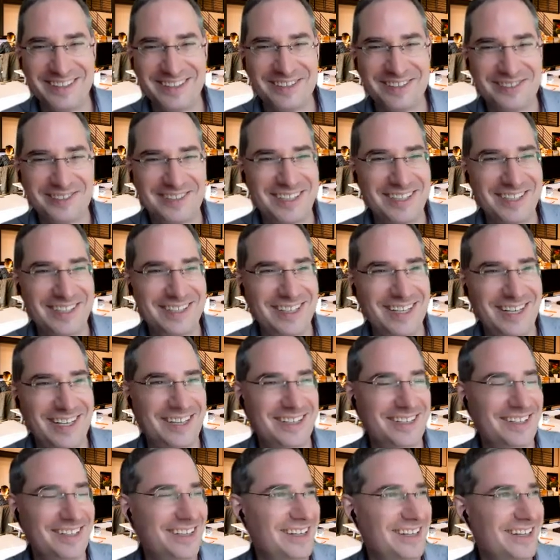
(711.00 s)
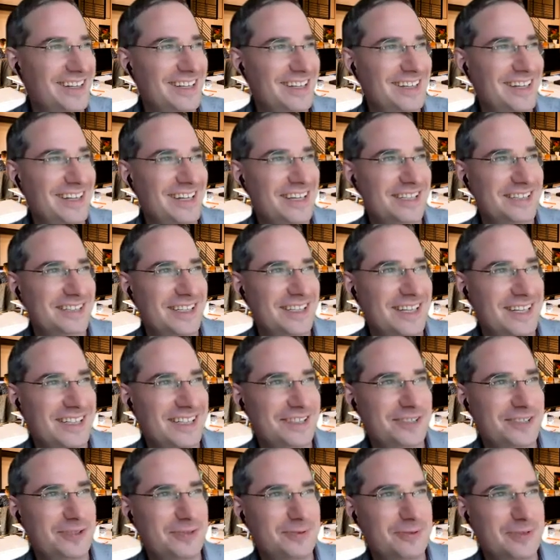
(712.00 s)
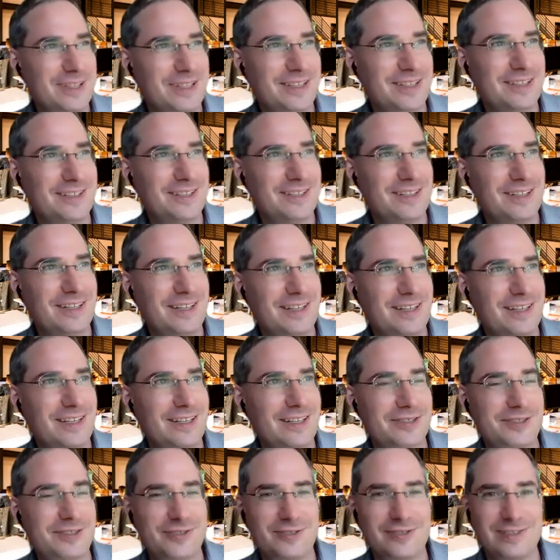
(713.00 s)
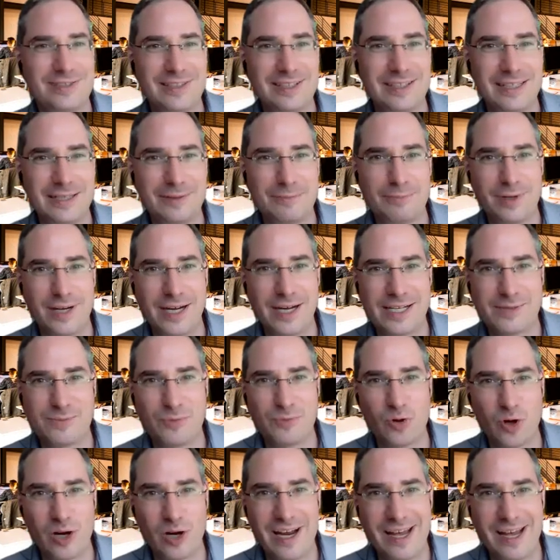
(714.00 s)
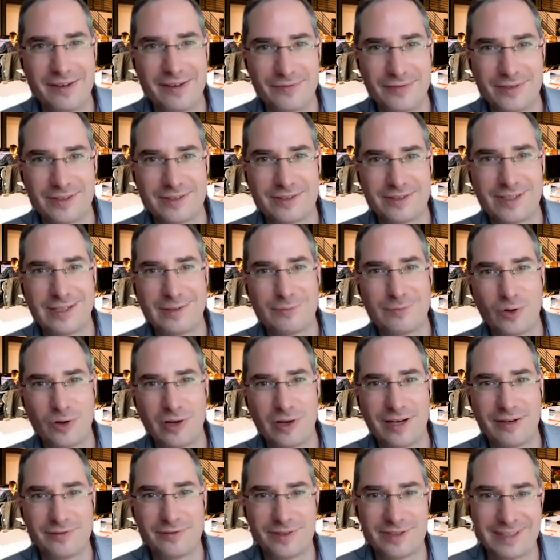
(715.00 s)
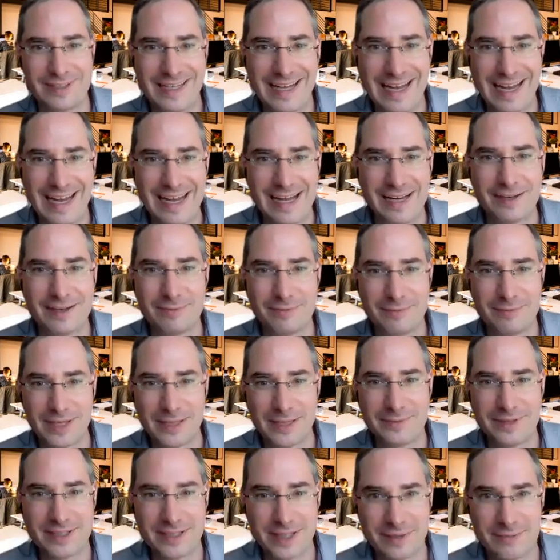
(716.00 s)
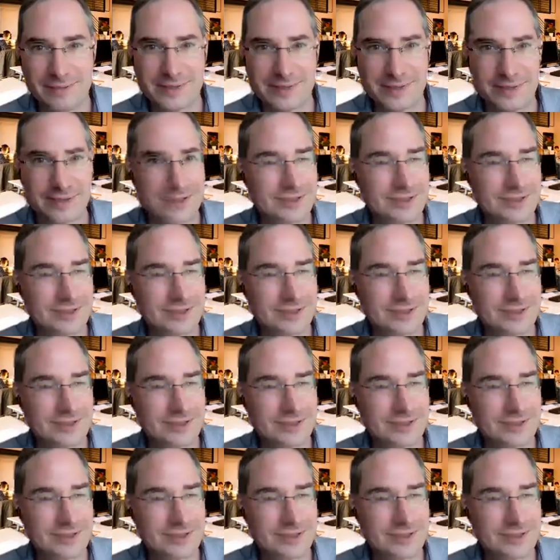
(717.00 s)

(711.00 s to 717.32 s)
take that as you will. Certainly it buys more effort, and more effort can maybe get results.